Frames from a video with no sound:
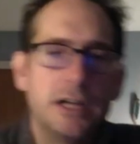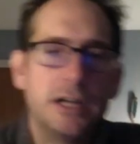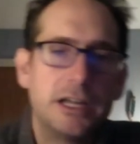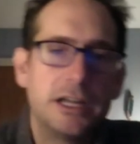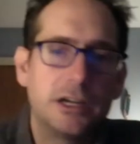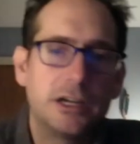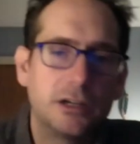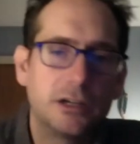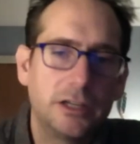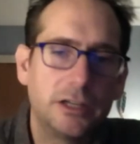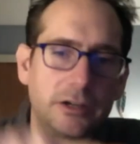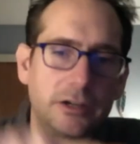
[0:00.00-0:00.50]

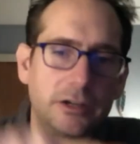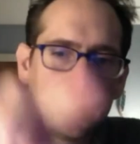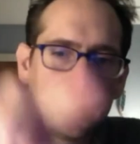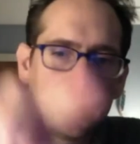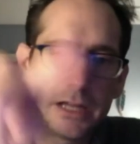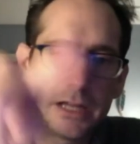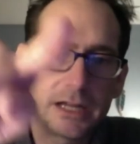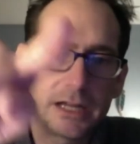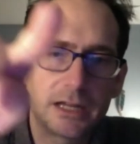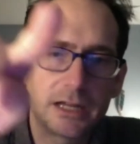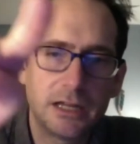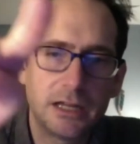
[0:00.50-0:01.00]
you're literally
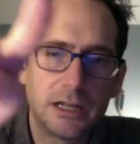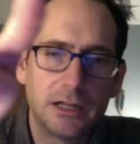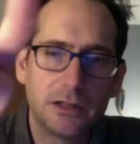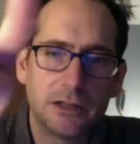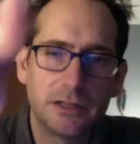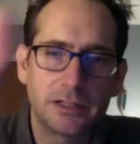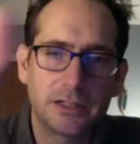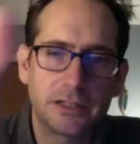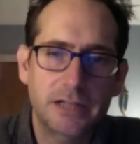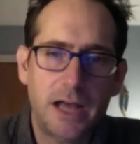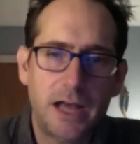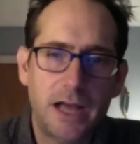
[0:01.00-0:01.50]
like
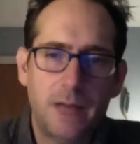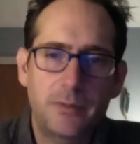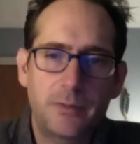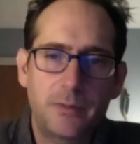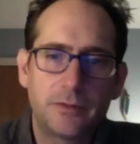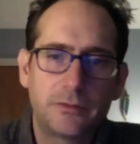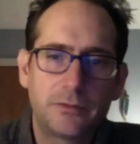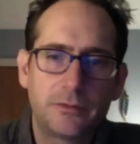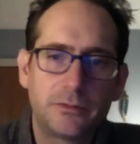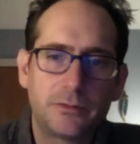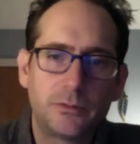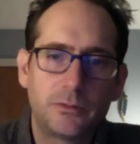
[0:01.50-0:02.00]
the top
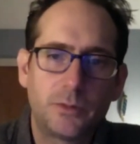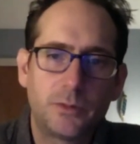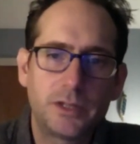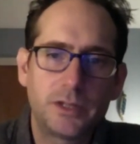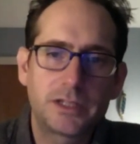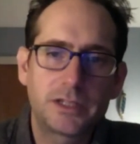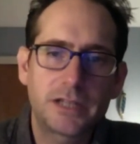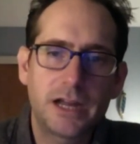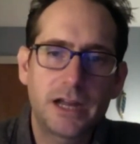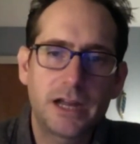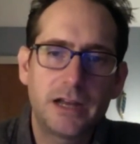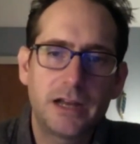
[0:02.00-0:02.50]
of one
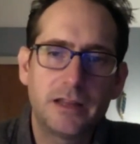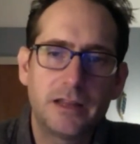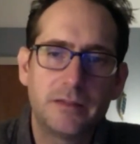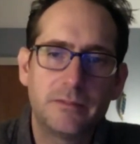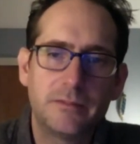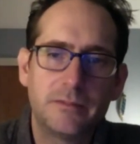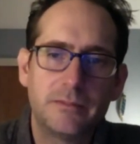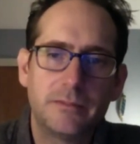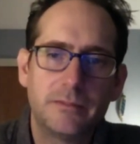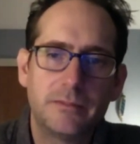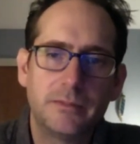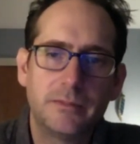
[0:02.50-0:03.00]
side of
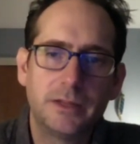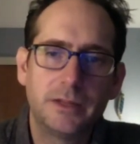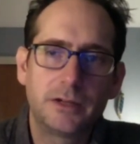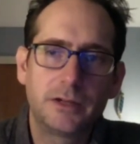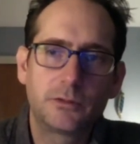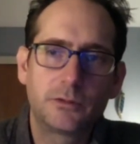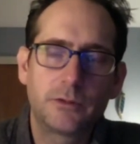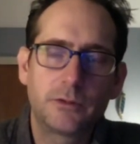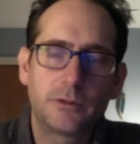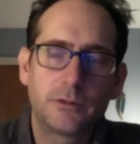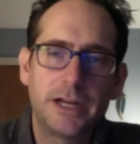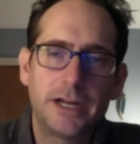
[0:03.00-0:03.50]
the little
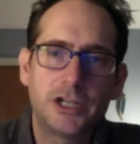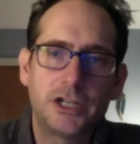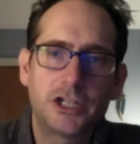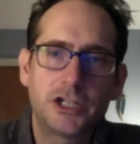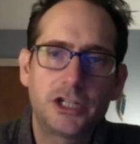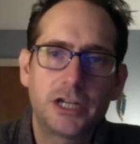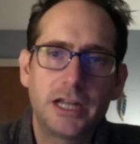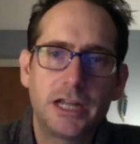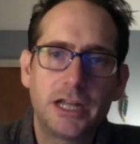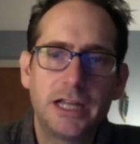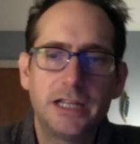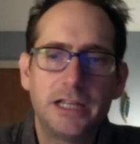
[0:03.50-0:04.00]

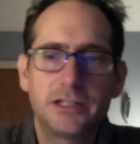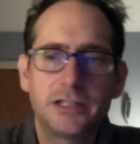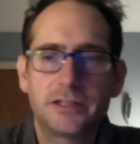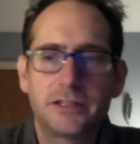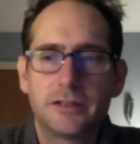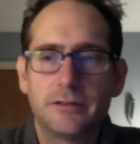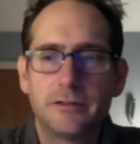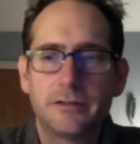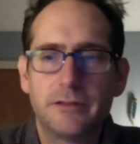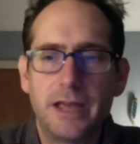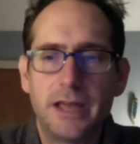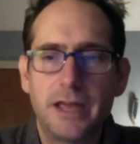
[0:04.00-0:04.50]
ridge is
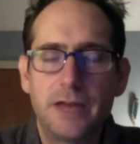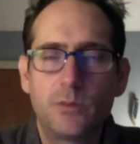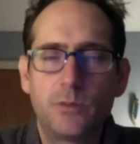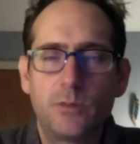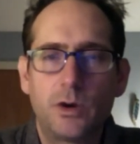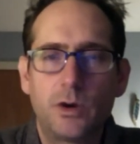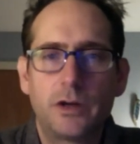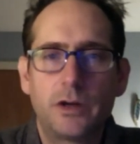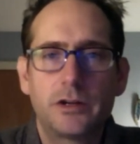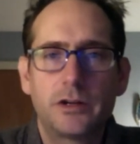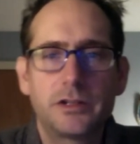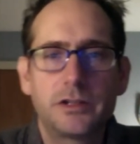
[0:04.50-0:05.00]
the
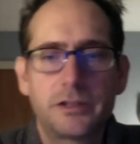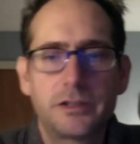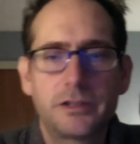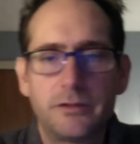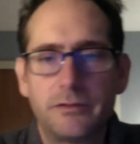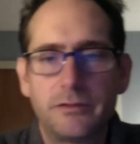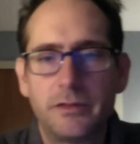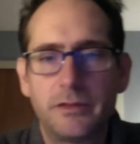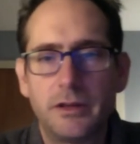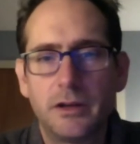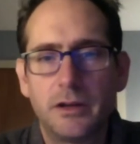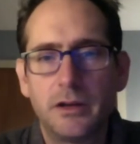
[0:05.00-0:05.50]
headwaters
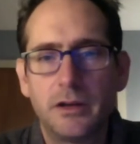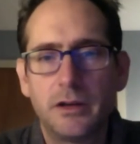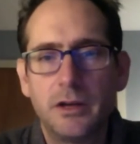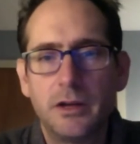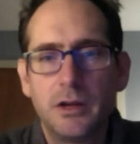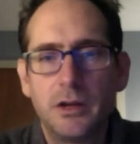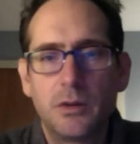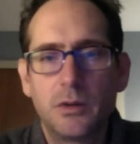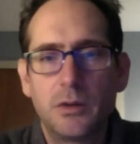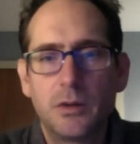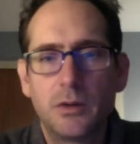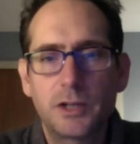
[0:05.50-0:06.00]
of the
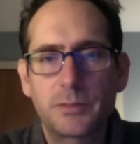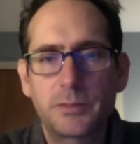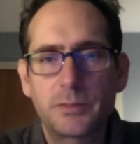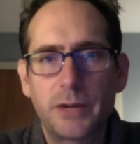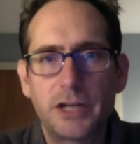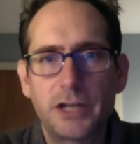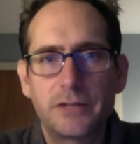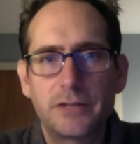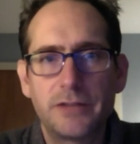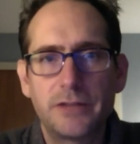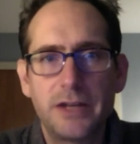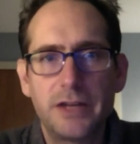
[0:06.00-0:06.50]
west
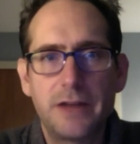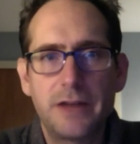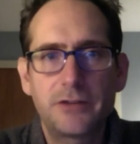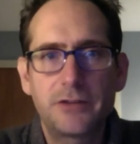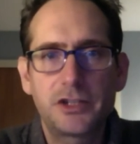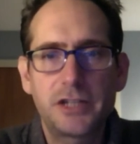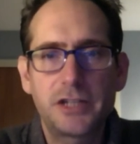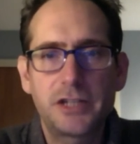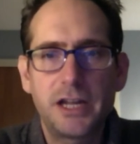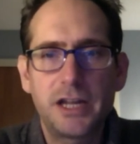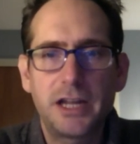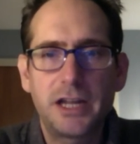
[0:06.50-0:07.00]
branch of the
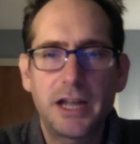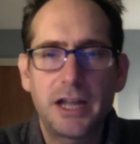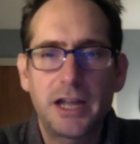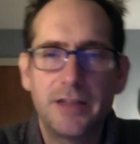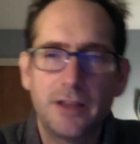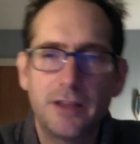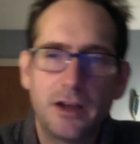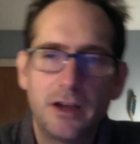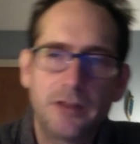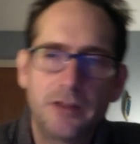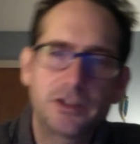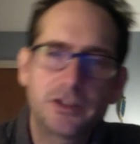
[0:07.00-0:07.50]
Neversink, and the
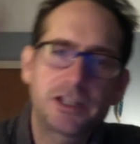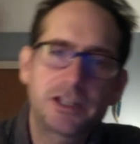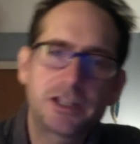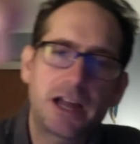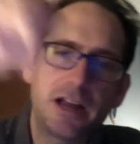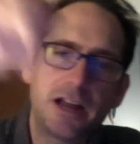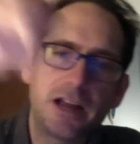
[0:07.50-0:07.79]
other side of